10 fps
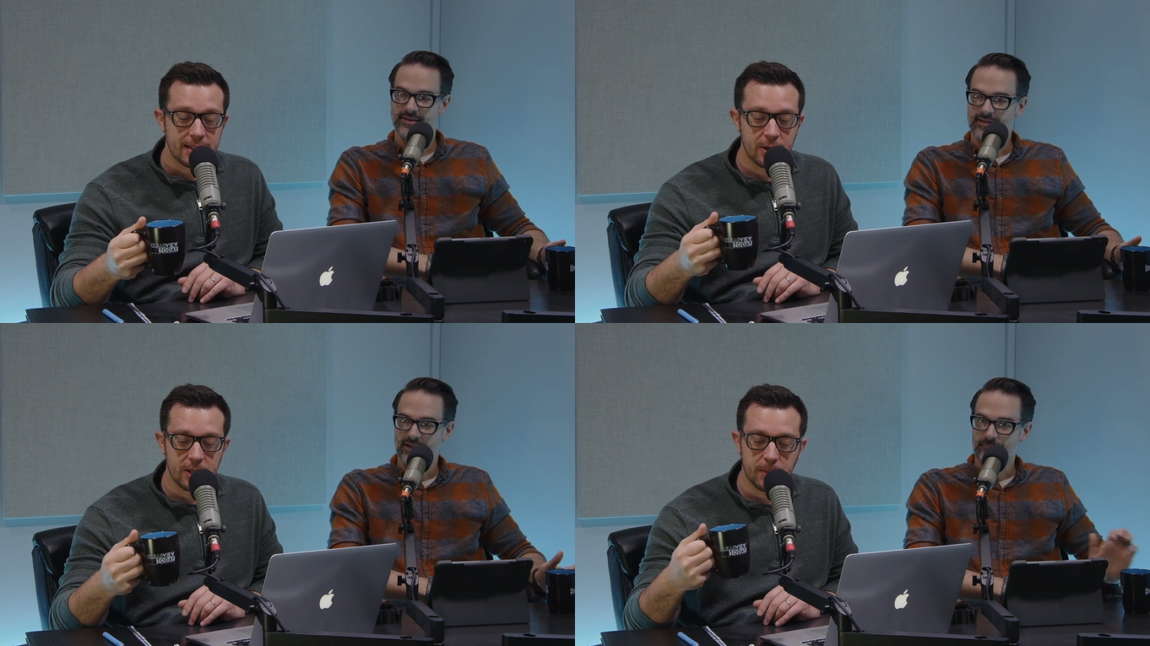
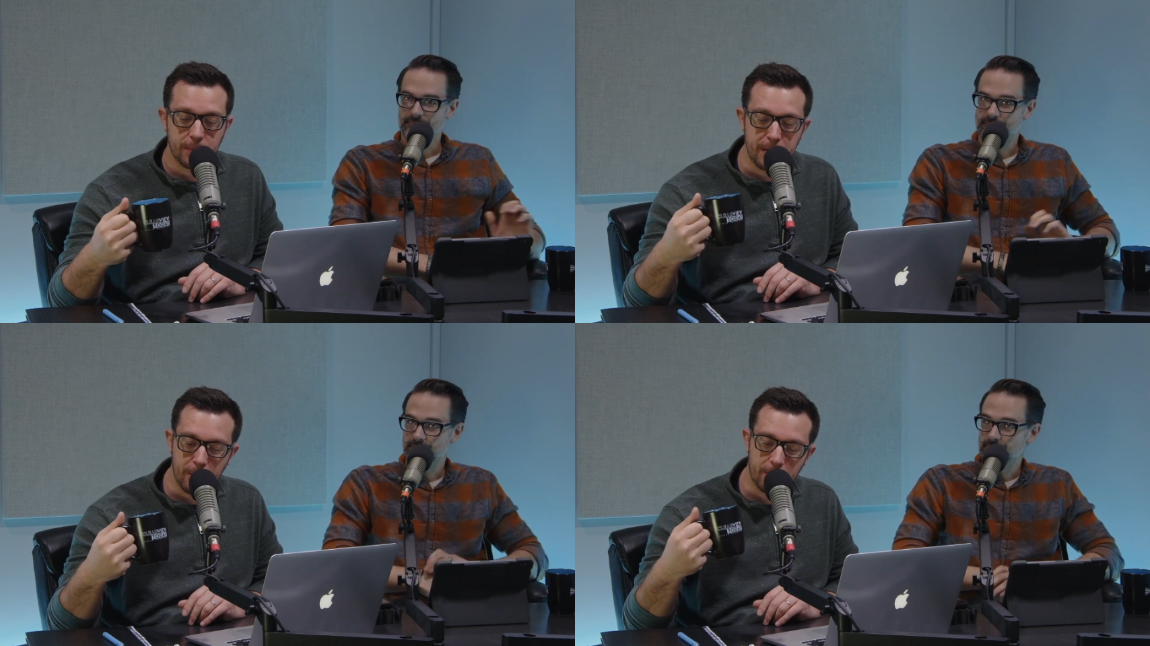Speaker 1: So there's some
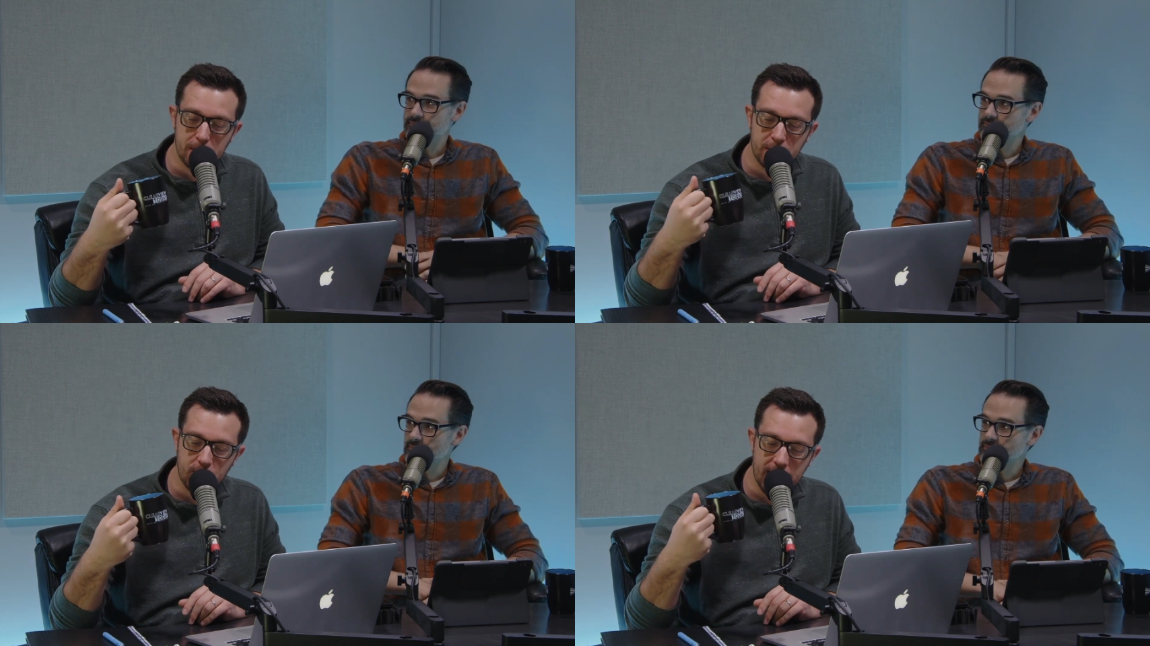people
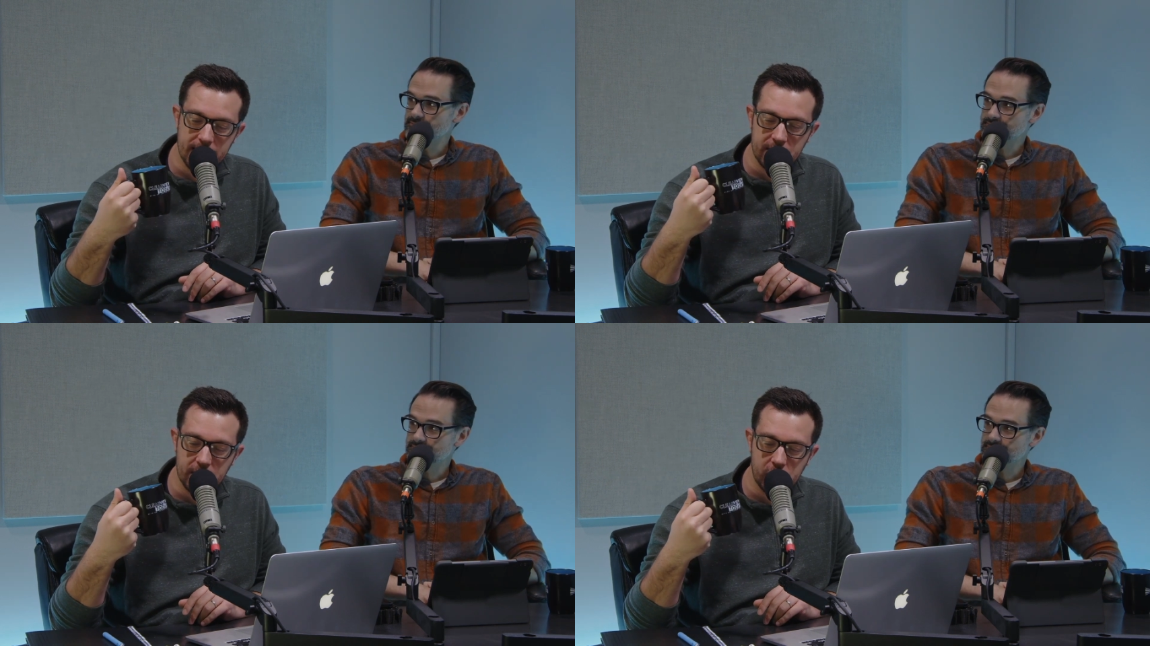probably
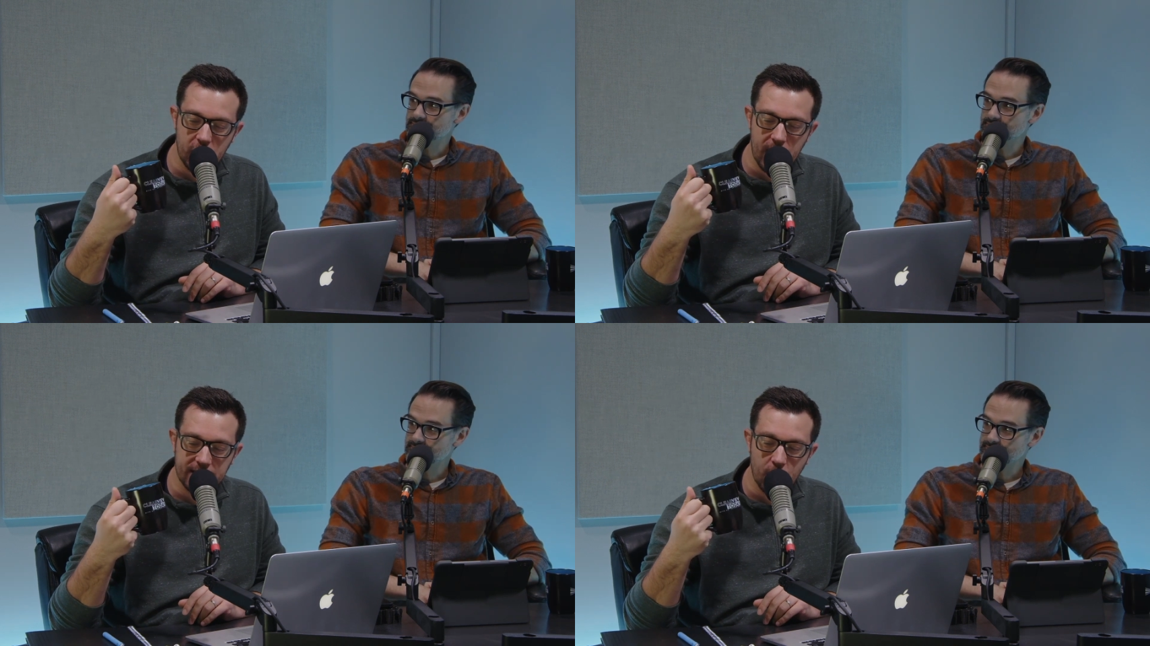writing into the
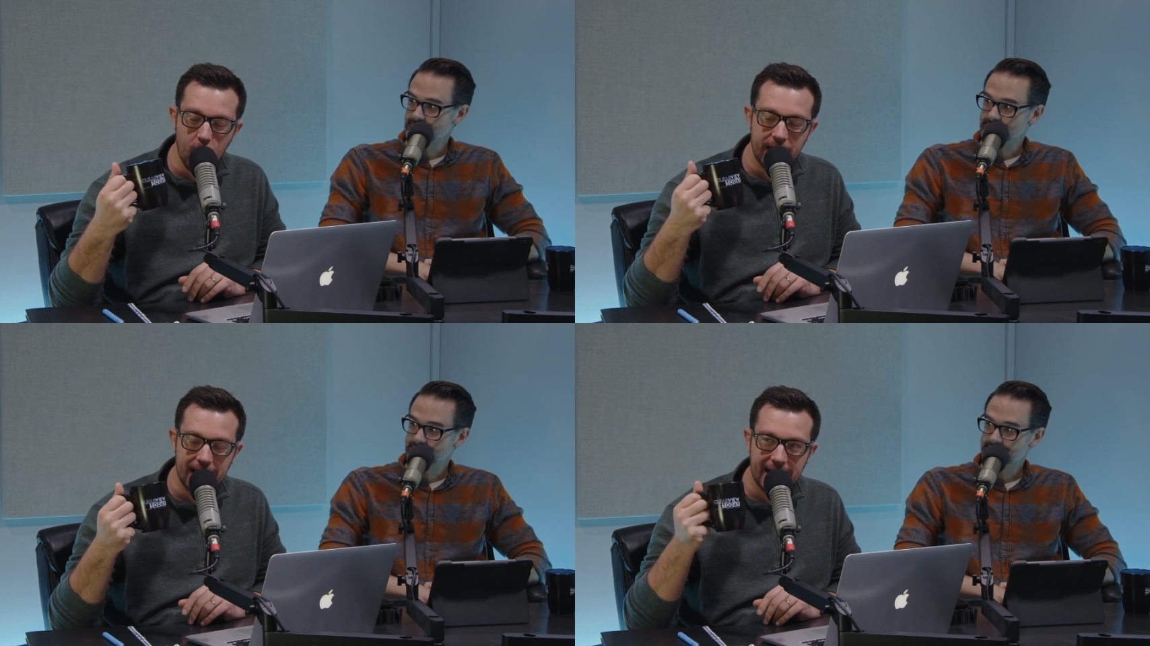show asking,
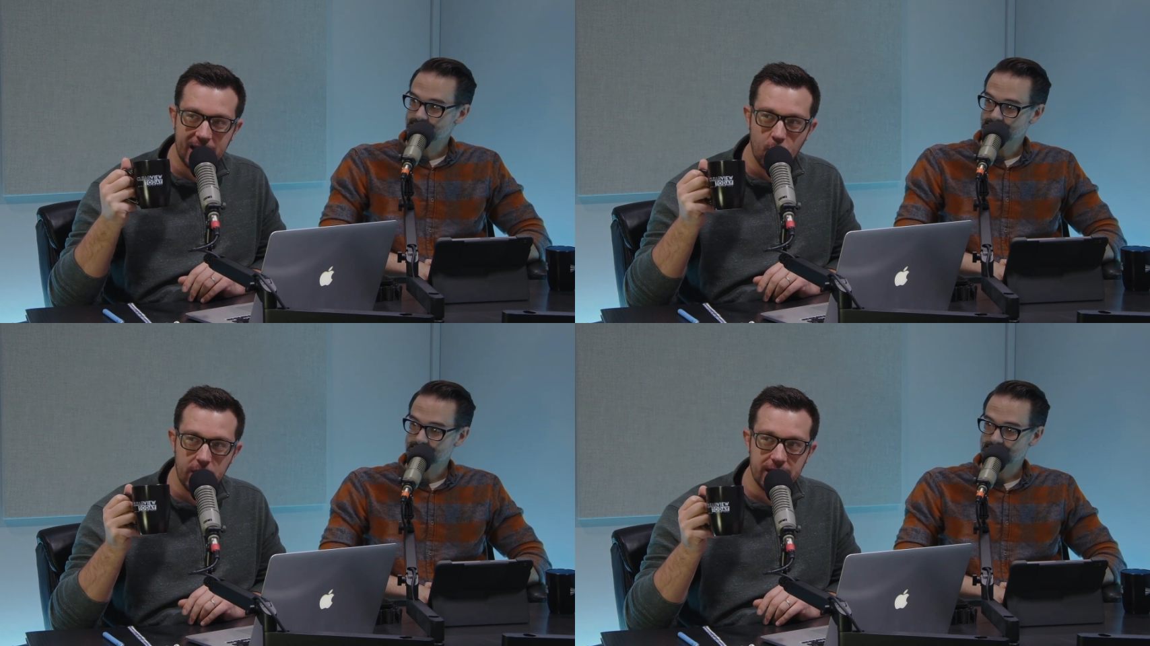where can I
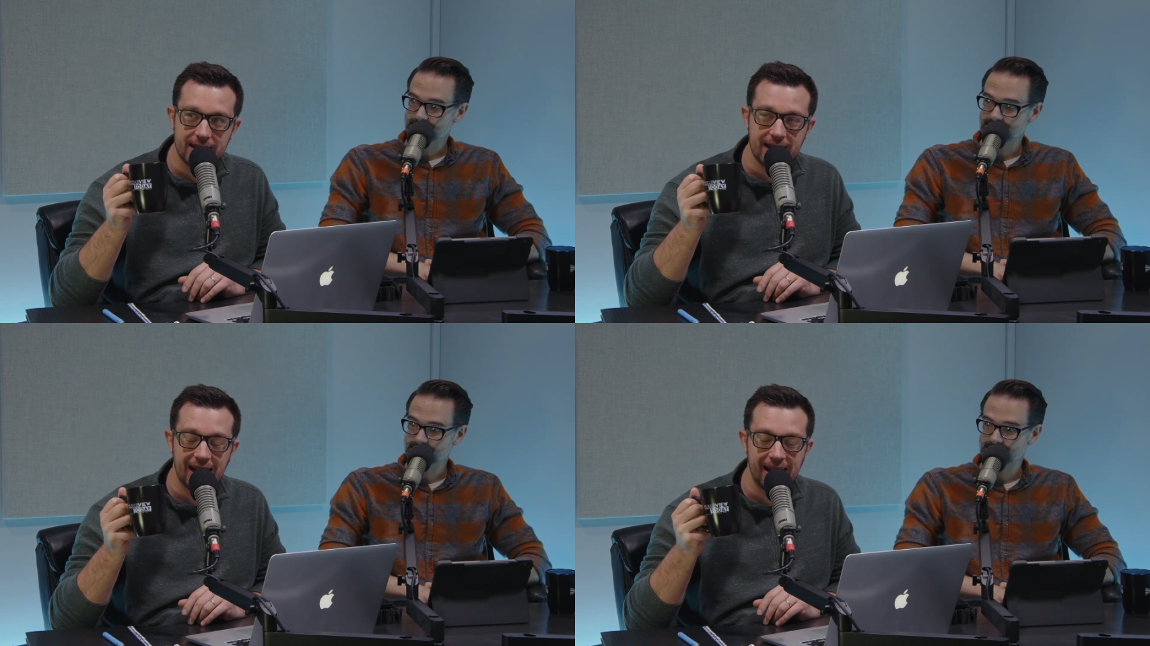get one of
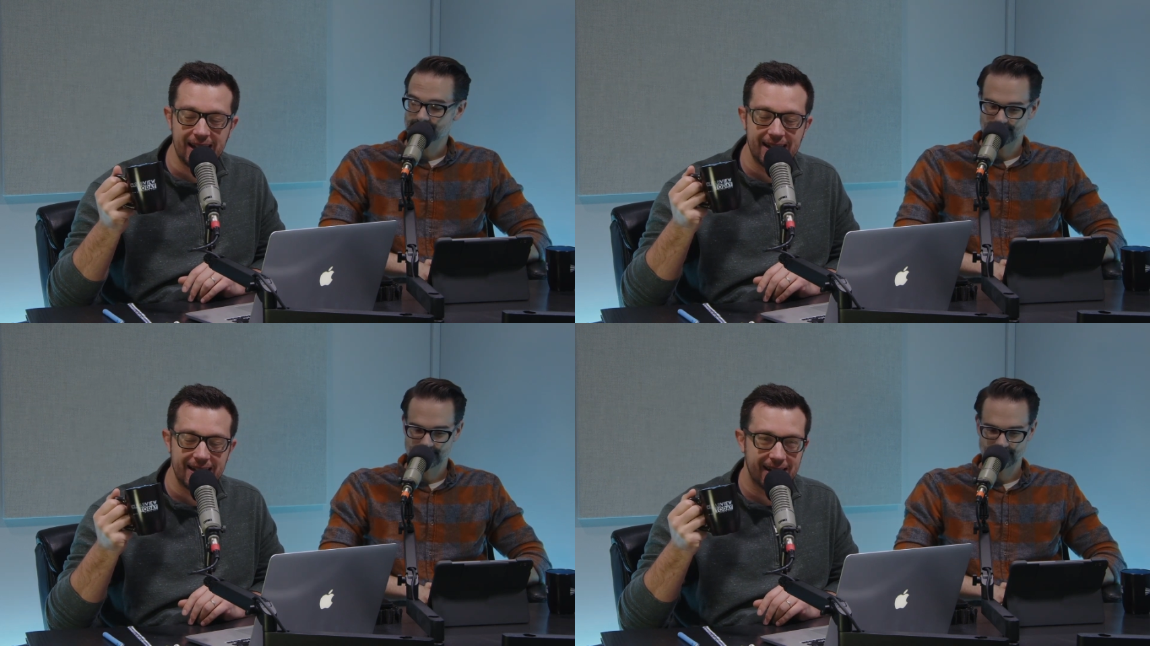these
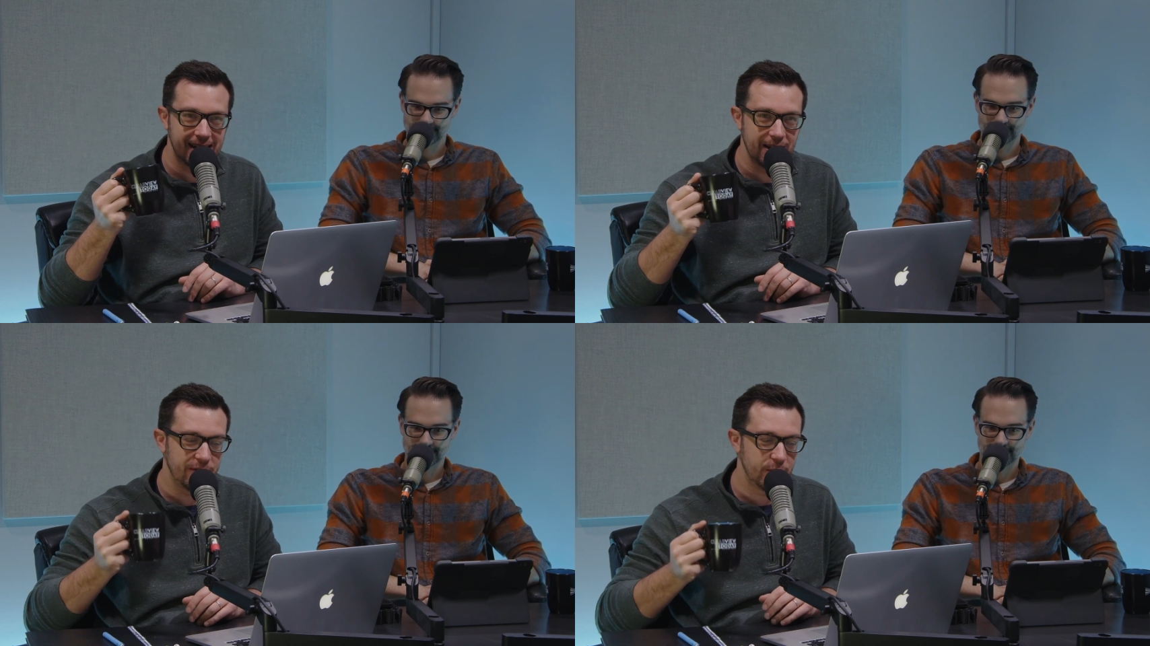clean
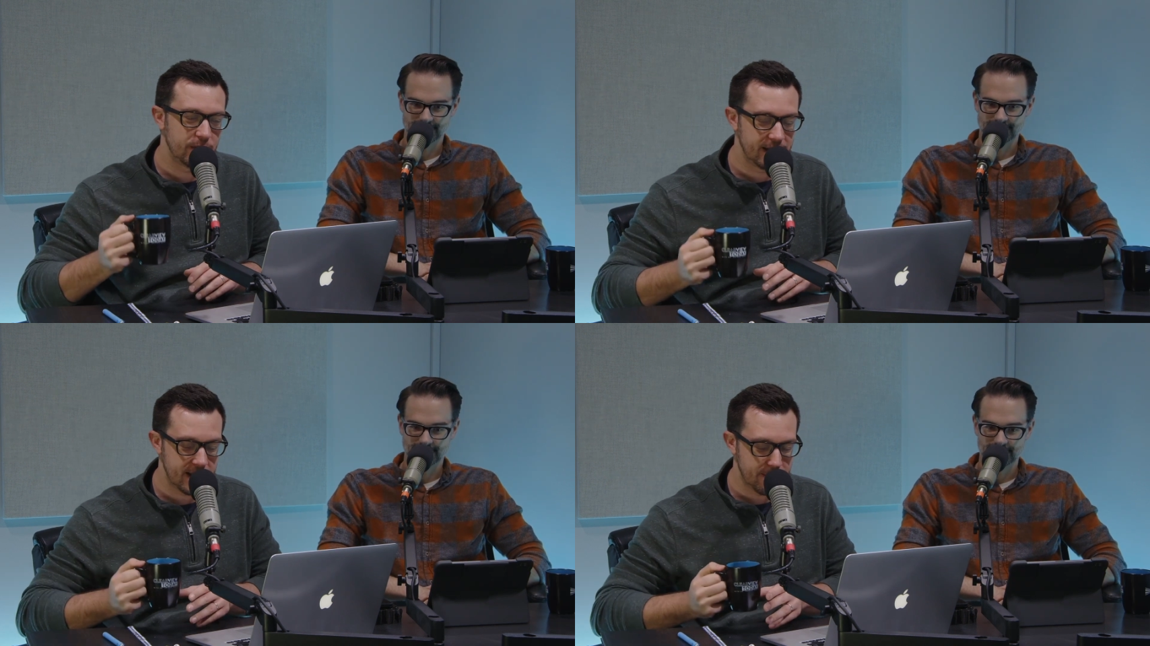Clearview
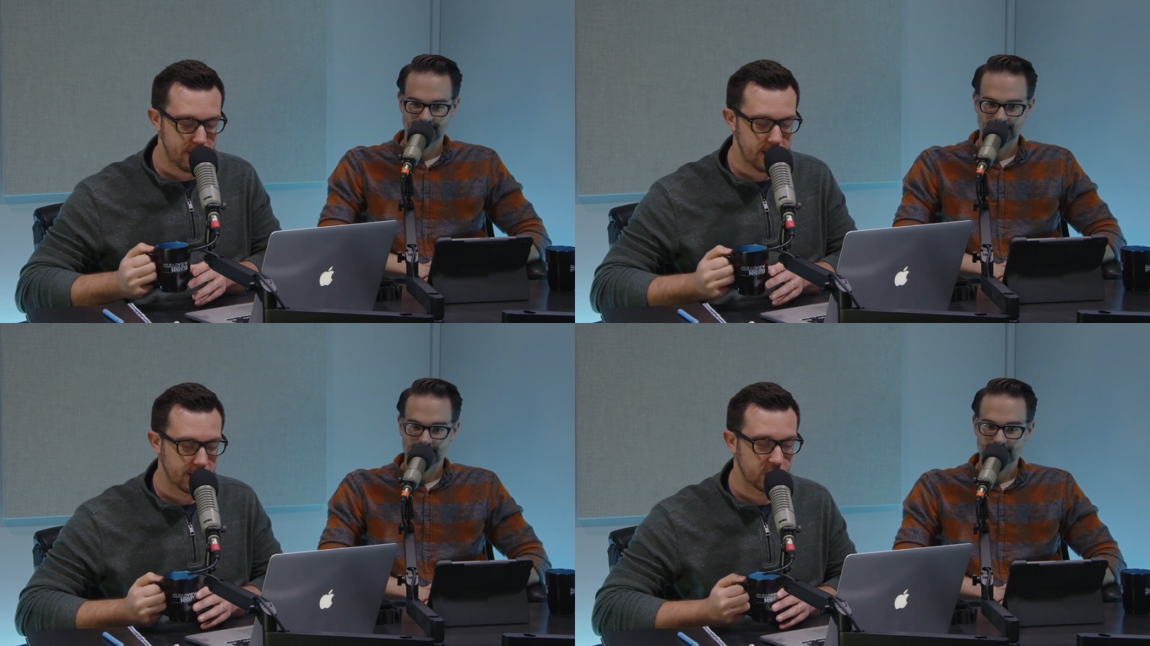Today
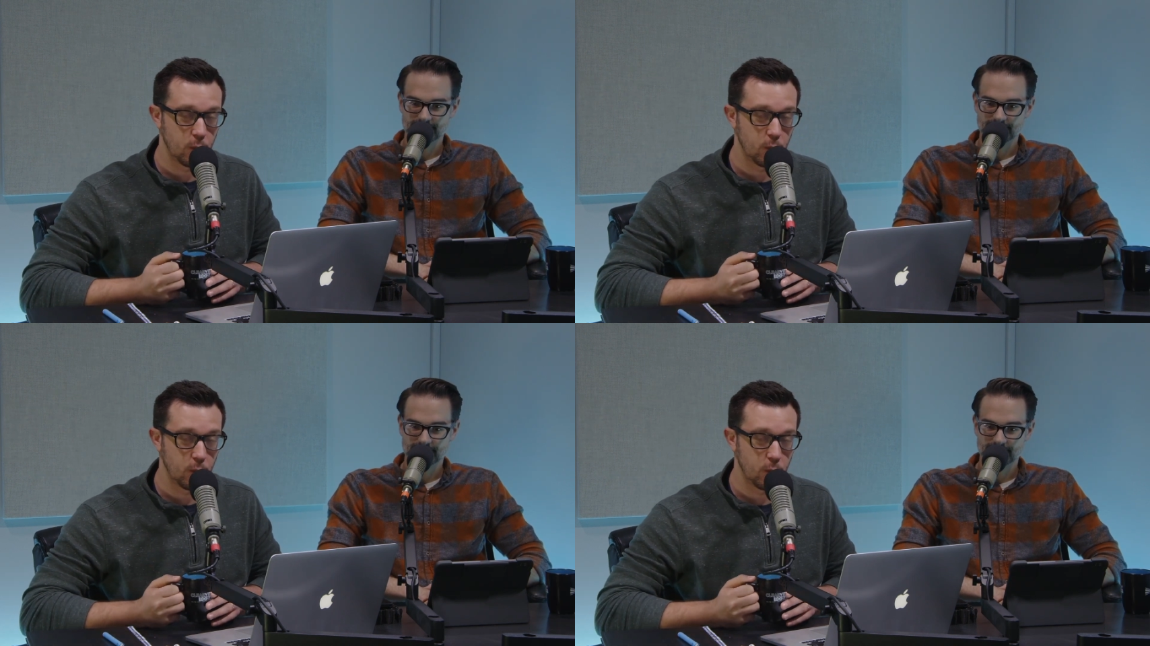mugs?